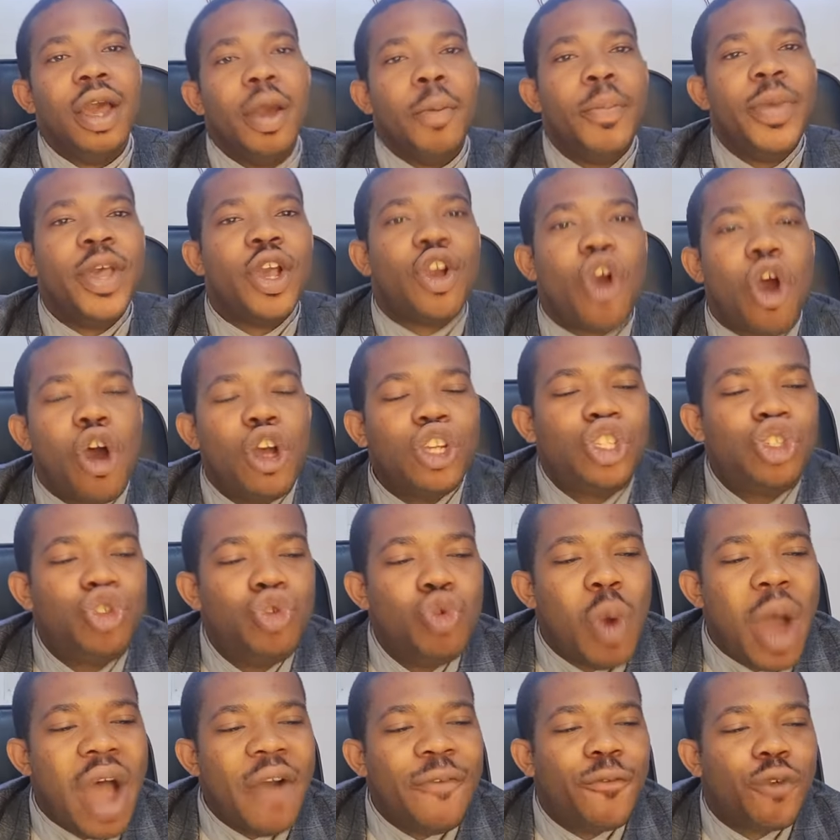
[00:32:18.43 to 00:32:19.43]
Because
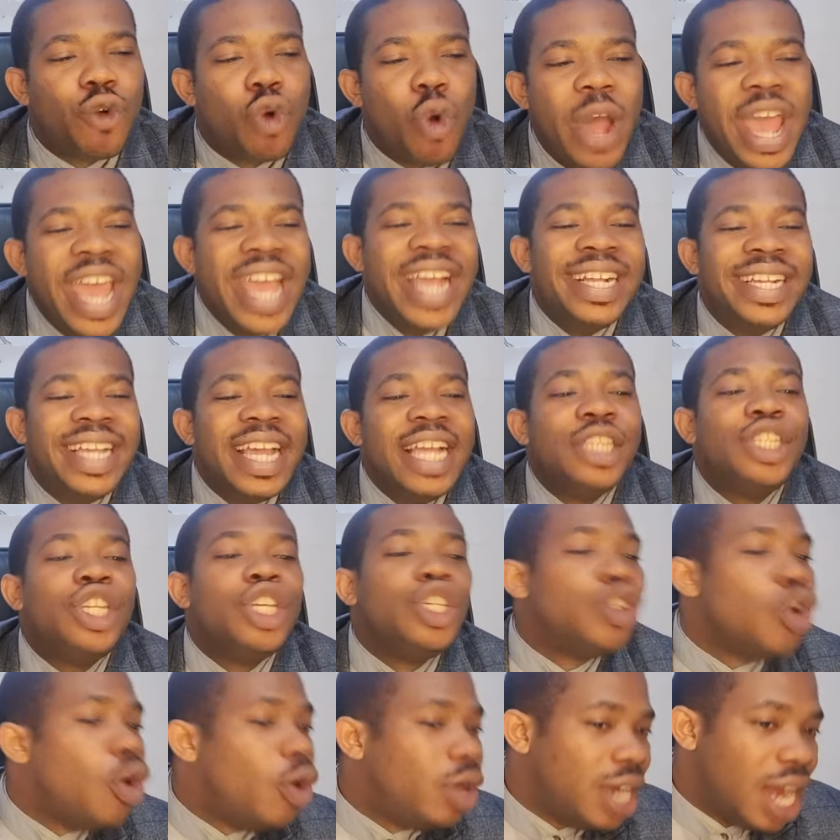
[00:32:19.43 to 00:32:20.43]
you have gone against
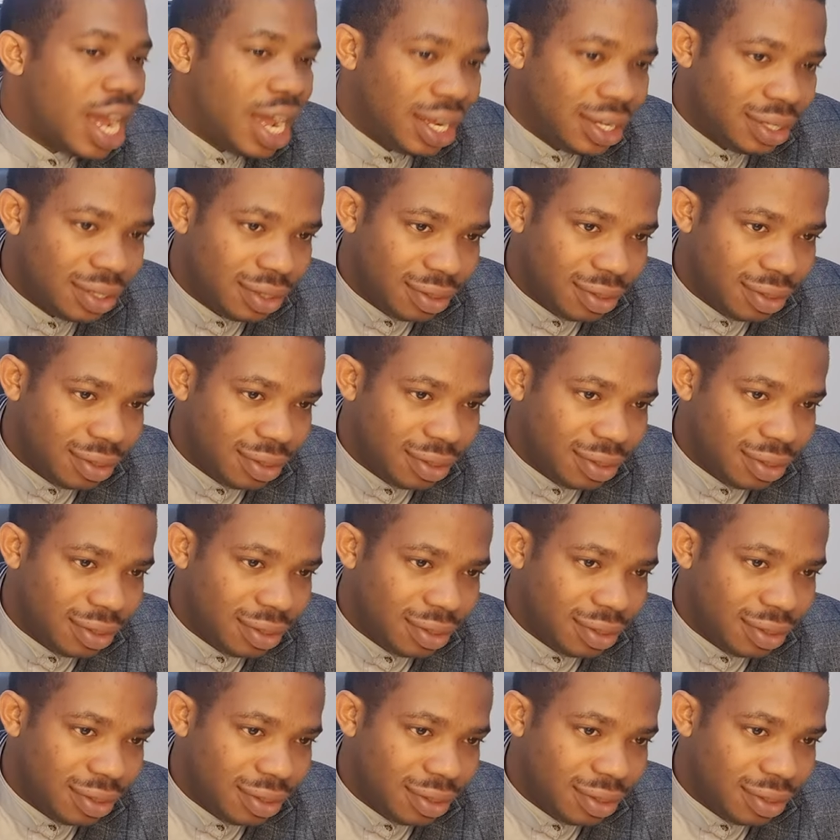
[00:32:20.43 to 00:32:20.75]
his order.